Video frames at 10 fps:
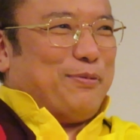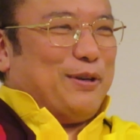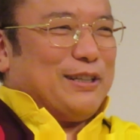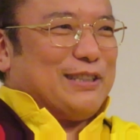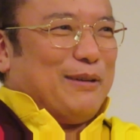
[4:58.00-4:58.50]

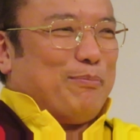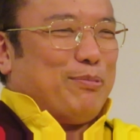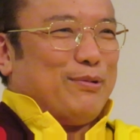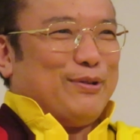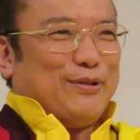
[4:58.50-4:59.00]
For
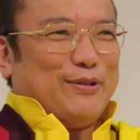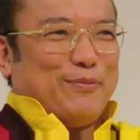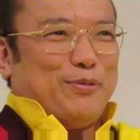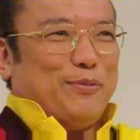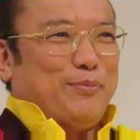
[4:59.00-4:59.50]

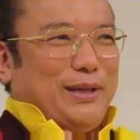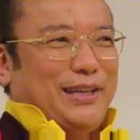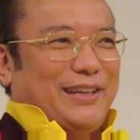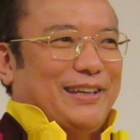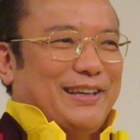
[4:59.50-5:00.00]
example, for
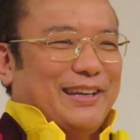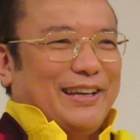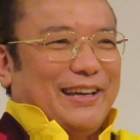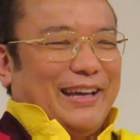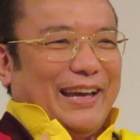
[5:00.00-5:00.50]
me,
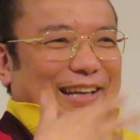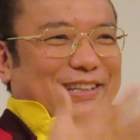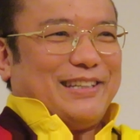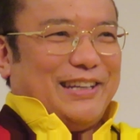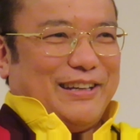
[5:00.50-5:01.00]

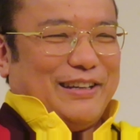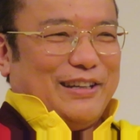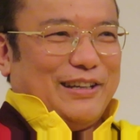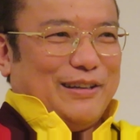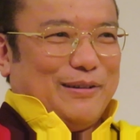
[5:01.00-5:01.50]
as
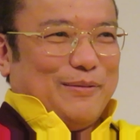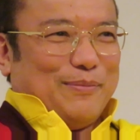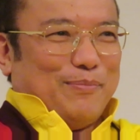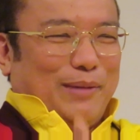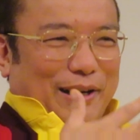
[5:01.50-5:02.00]
a
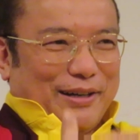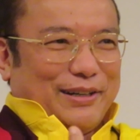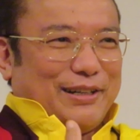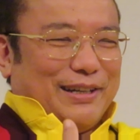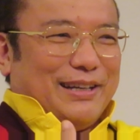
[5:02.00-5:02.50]

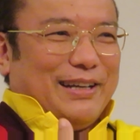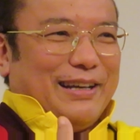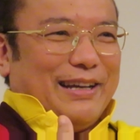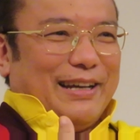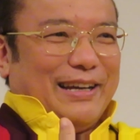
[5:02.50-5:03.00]
monk,
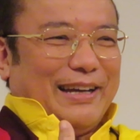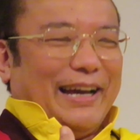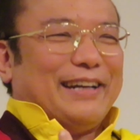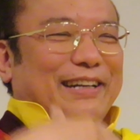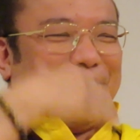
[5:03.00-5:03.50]

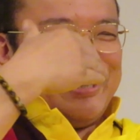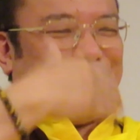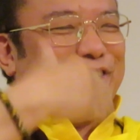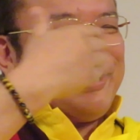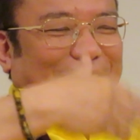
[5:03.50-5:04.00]
and
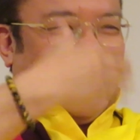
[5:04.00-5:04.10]
at this